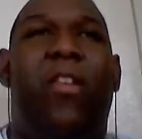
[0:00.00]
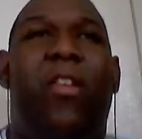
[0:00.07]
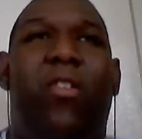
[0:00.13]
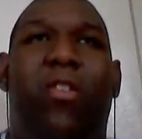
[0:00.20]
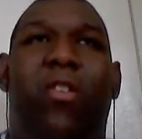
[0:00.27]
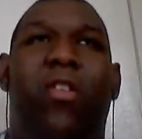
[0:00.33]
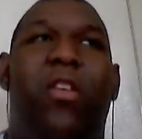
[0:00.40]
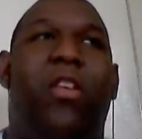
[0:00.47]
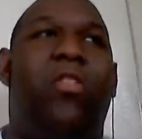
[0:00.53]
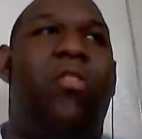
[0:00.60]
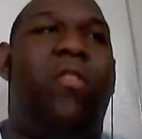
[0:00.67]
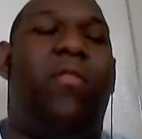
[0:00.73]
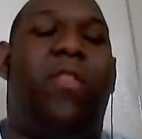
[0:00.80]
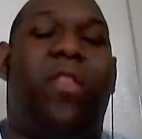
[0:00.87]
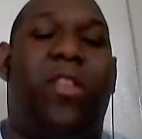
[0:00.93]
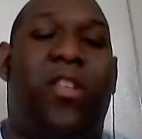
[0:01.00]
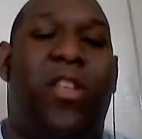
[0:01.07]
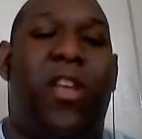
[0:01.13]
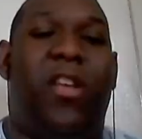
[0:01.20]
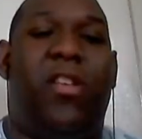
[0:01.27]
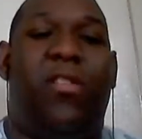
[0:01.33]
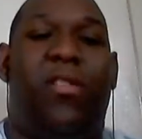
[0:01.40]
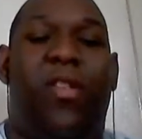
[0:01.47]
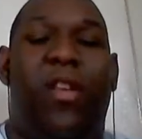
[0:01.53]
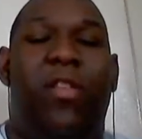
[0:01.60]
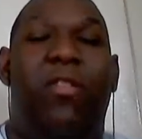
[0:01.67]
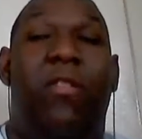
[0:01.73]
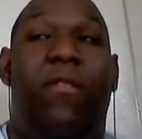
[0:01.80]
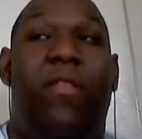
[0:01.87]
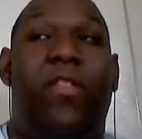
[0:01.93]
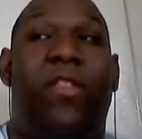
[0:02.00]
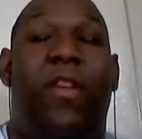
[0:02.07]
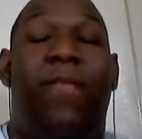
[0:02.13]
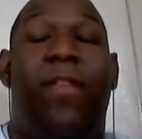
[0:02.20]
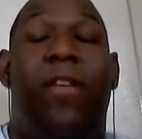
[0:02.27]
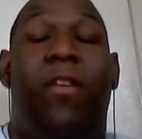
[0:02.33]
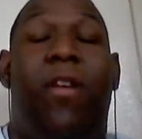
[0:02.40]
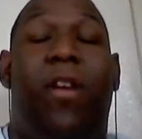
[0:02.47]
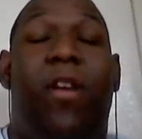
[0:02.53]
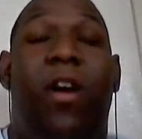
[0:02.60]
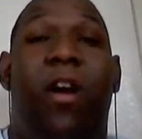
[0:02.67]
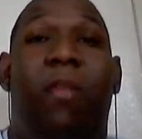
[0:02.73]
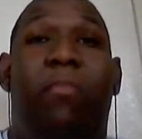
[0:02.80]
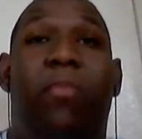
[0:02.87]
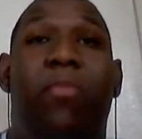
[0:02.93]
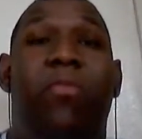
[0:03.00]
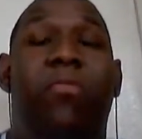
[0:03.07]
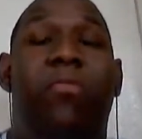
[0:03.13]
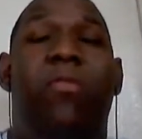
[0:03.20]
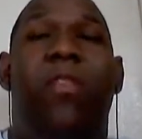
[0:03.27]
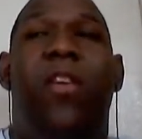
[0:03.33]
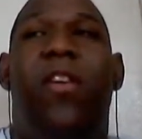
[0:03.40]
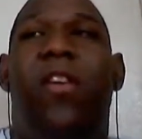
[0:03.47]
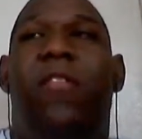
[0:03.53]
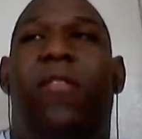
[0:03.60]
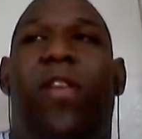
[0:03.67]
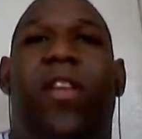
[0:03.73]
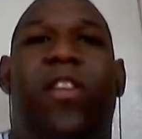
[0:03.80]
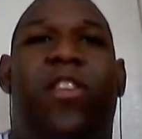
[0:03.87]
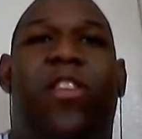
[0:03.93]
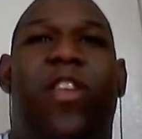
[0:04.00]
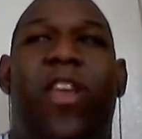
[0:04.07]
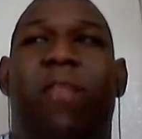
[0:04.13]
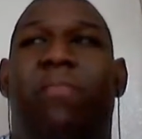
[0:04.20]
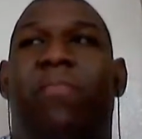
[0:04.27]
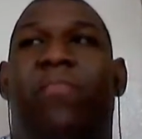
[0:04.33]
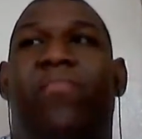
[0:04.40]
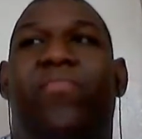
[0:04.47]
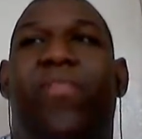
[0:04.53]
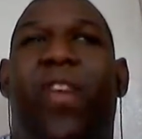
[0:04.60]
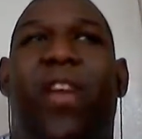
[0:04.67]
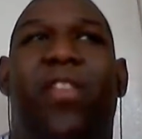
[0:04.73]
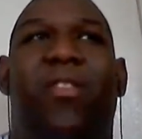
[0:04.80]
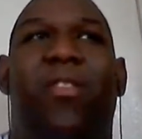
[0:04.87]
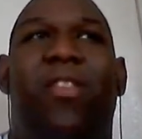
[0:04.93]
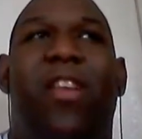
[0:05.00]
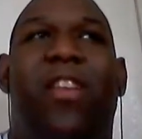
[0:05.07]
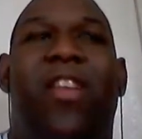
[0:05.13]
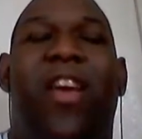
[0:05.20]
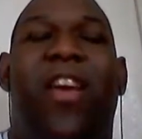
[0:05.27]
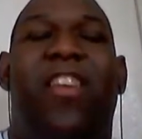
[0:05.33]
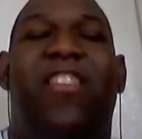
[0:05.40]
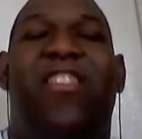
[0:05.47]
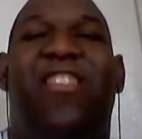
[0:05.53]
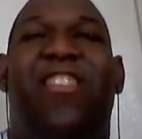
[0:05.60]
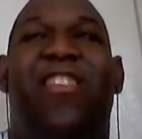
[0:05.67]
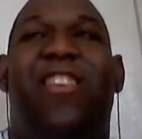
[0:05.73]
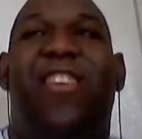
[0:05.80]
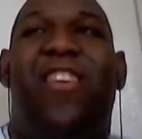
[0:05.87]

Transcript: during the Universe 6 or the Universe 7 arc, Boo fell asleep during the test.